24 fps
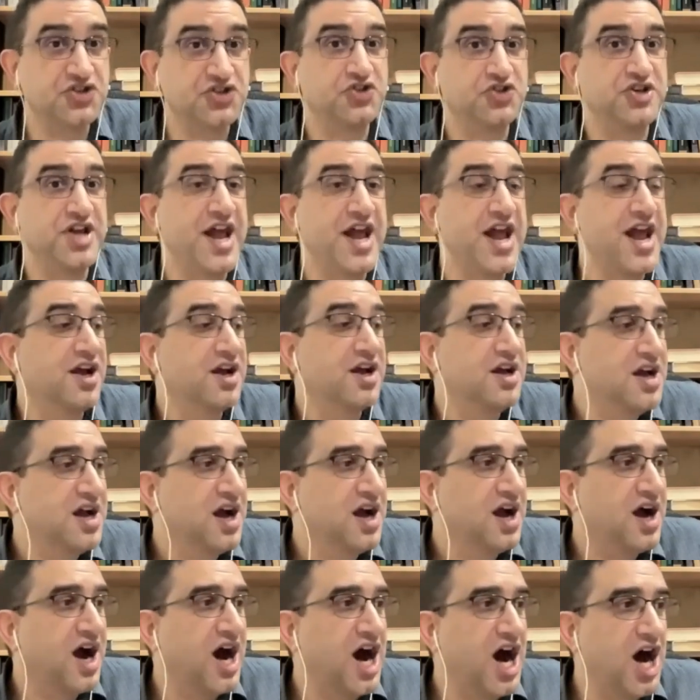Sea is
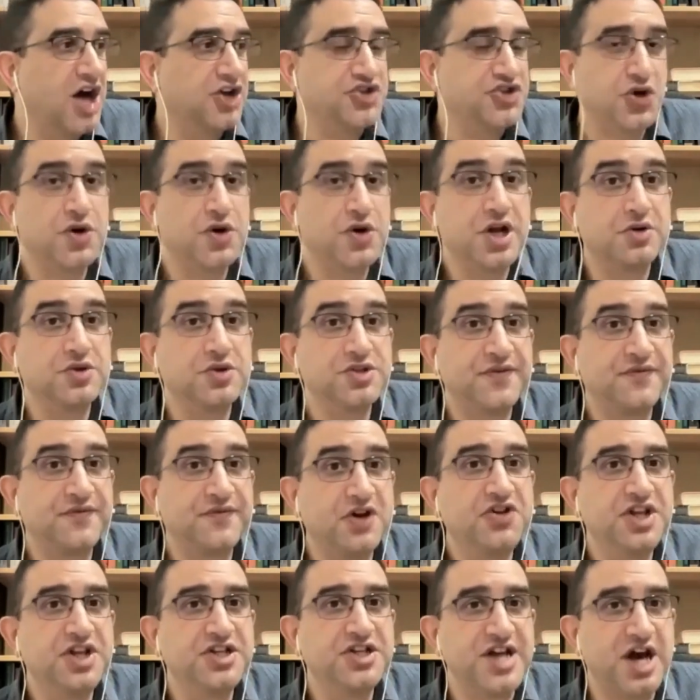today. So it
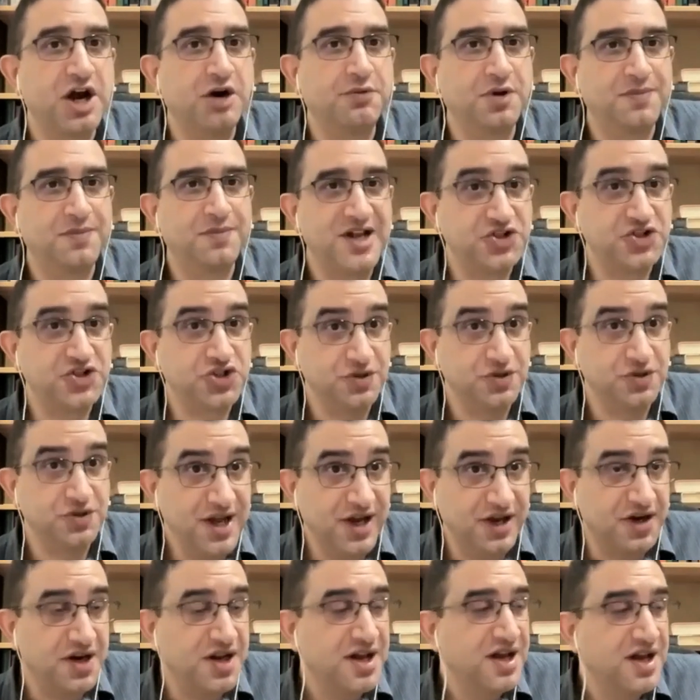was a filthy, terrible
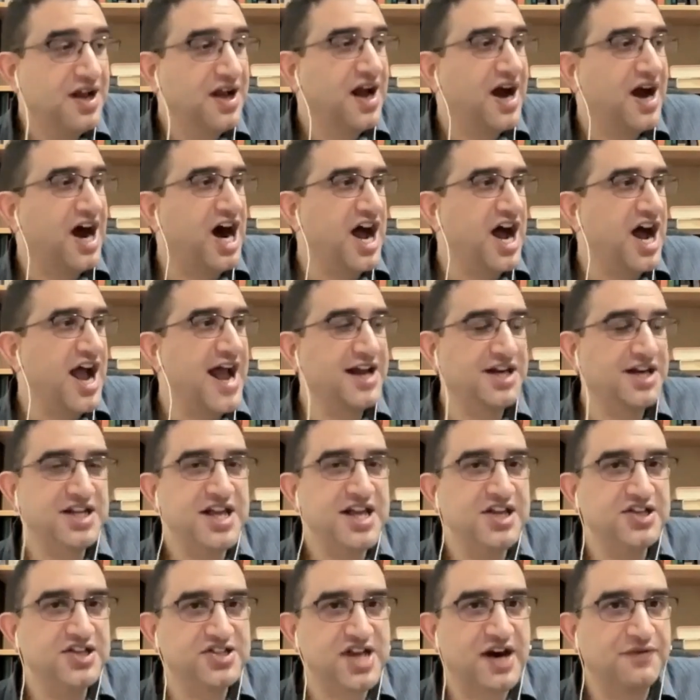place to be in.
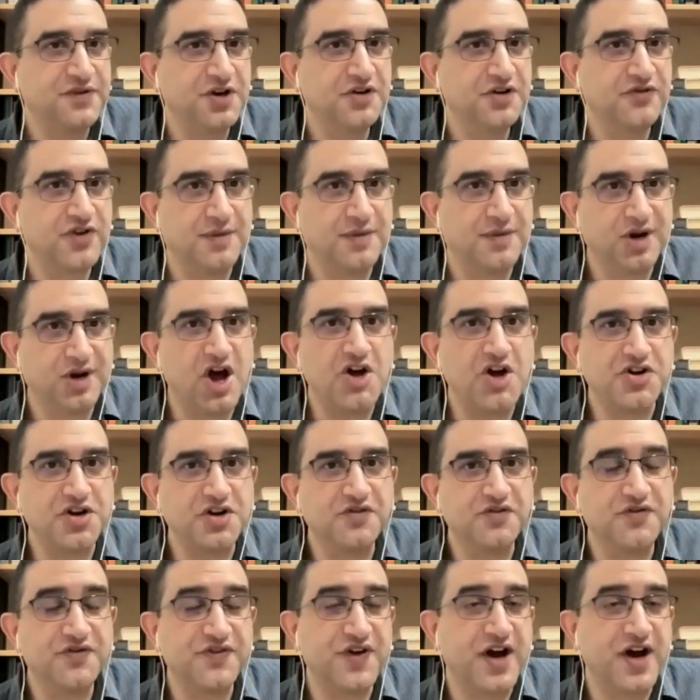And he suffered from a
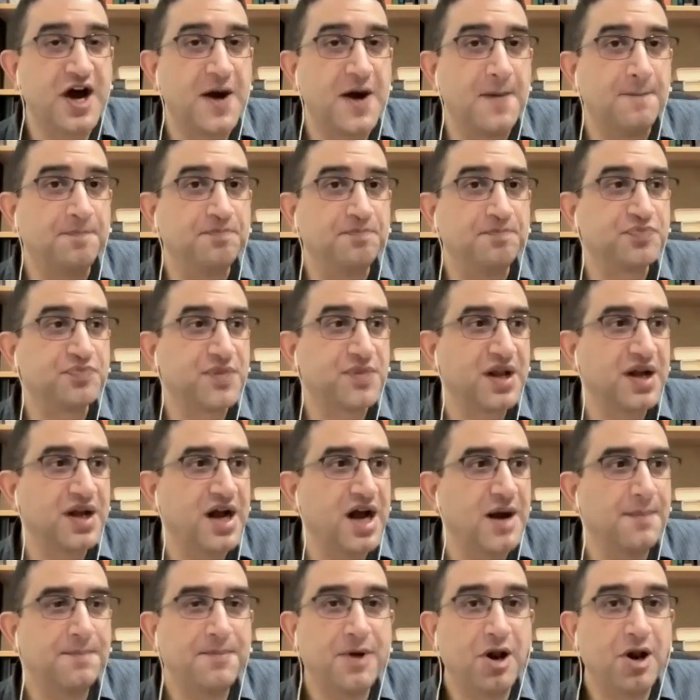lot of
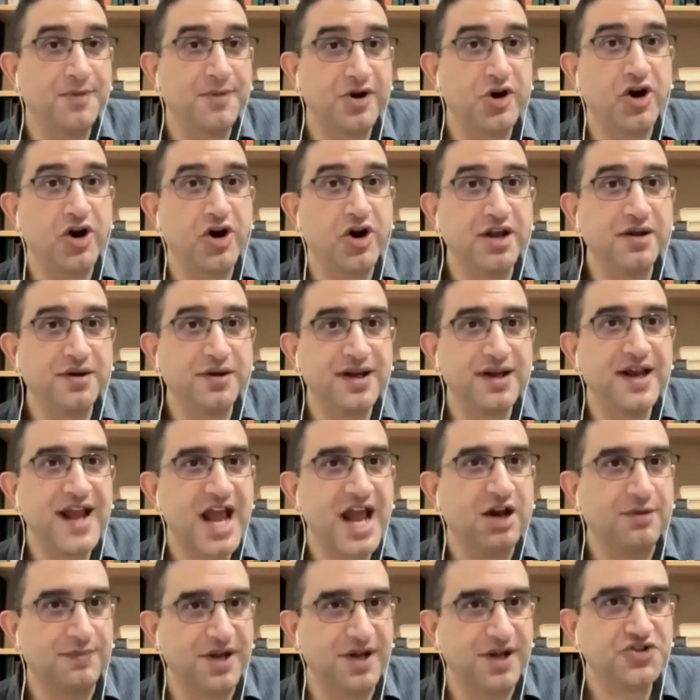
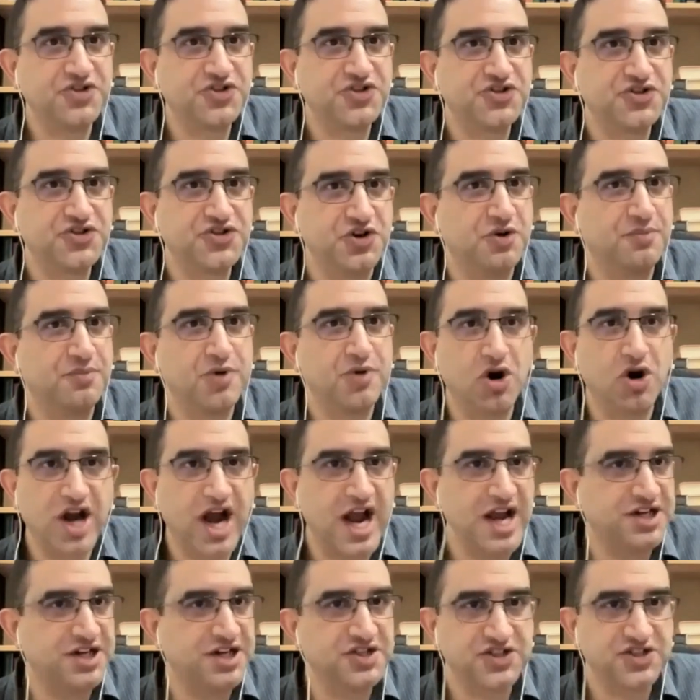pulmonary ailments,
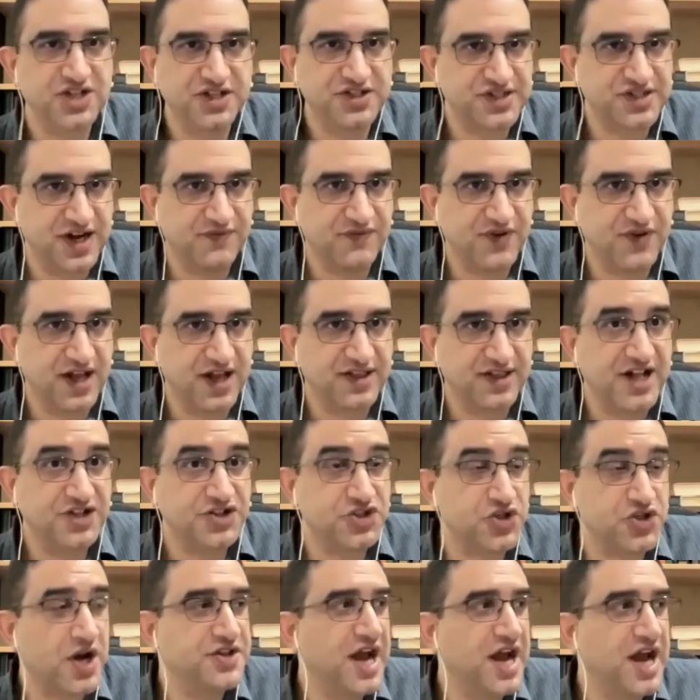bronchitis and stuff
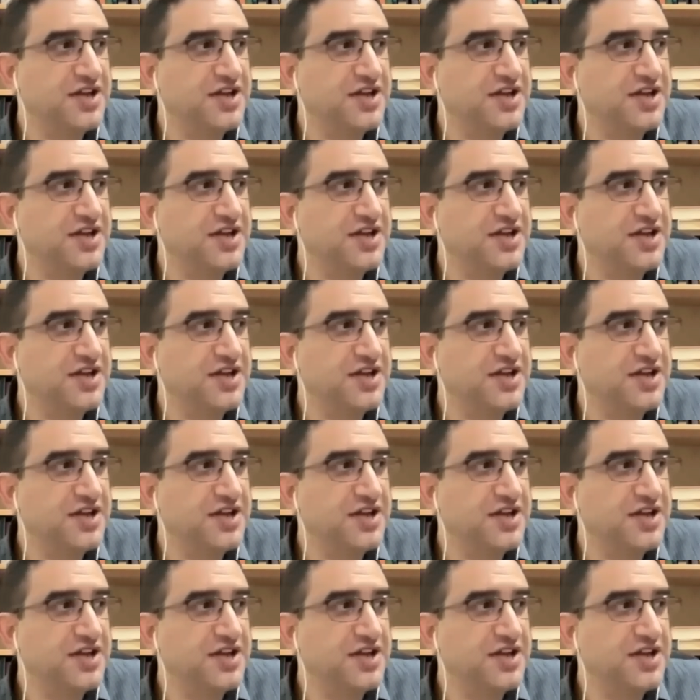like that.